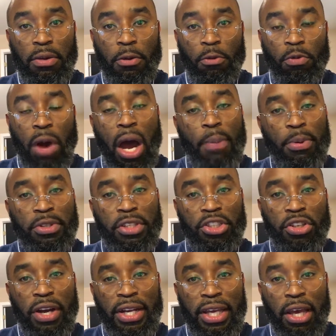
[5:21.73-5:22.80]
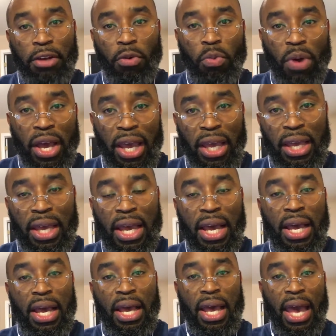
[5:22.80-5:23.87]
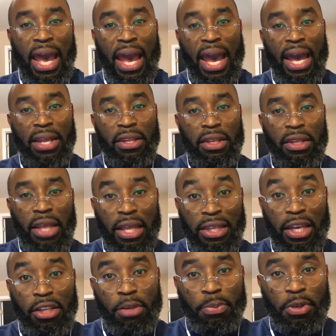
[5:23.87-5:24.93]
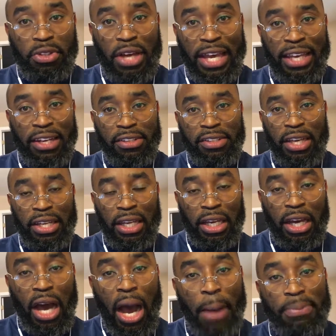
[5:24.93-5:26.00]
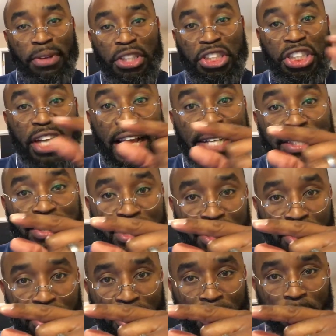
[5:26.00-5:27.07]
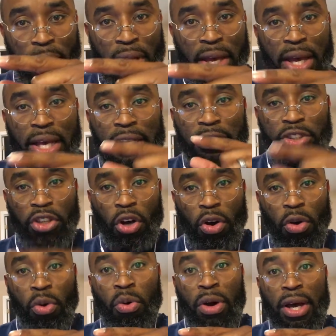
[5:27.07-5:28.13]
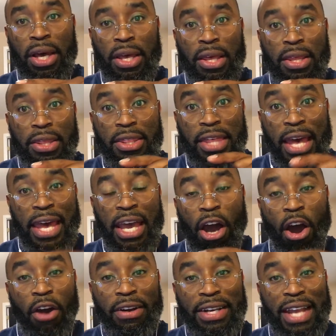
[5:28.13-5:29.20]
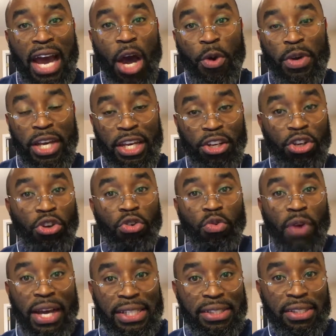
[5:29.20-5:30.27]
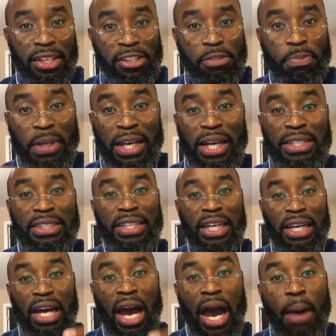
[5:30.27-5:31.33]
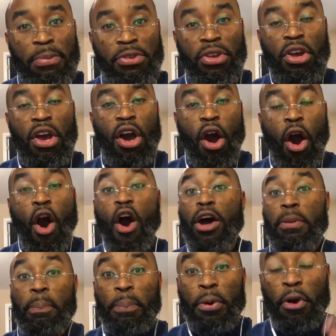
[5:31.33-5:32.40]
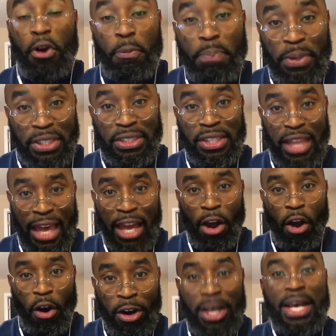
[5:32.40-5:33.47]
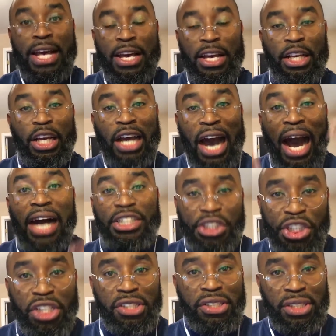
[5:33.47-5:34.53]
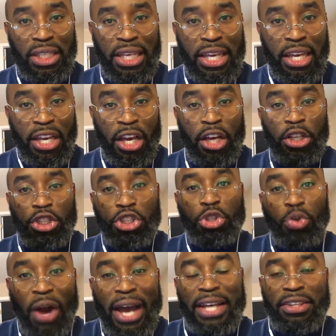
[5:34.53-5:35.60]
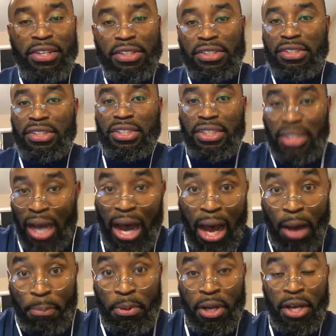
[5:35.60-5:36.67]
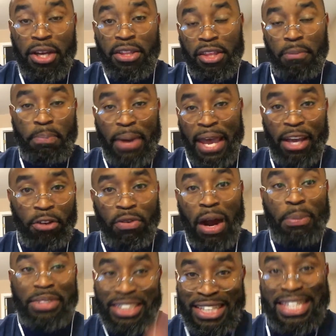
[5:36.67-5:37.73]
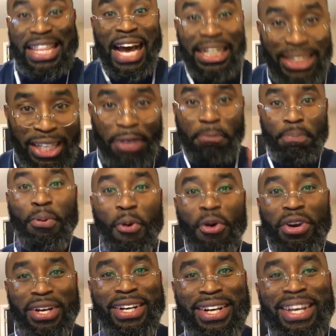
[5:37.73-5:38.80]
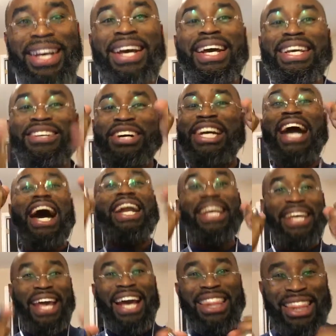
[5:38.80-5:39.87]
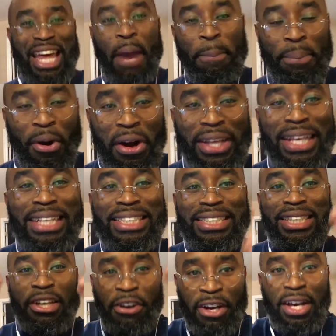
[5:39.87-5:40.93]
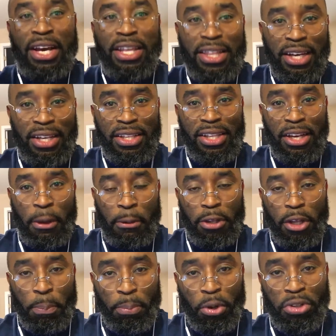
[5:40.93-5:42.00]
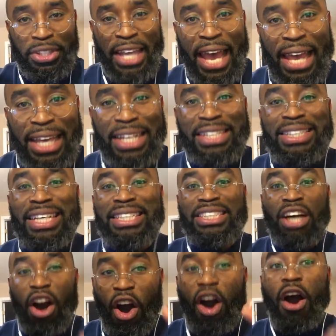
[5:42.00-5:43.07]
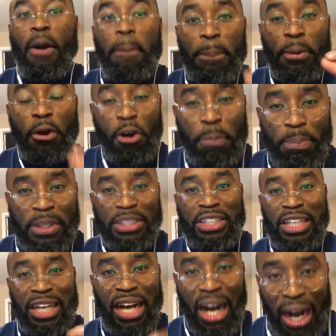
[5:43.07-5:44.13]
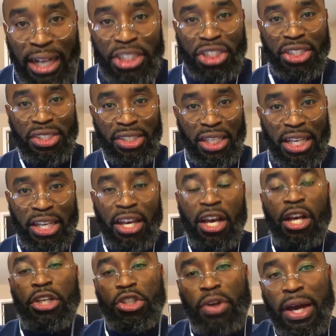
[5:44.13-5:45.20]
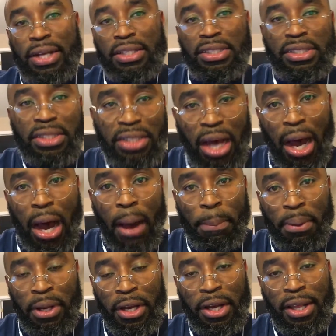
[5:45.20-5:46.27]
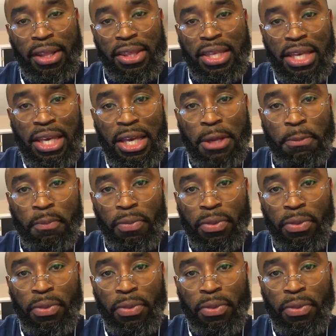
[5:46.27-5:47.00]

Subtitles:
robbers are trying to get away, and then they're the protagonist, and the cops are chasing them. So they are now in crisis because the cops, on purpose, they are consciously trying to stop the bank robbers. That's important. You got to get that part. It's the protagonist is on purpose, consciously trying to stop the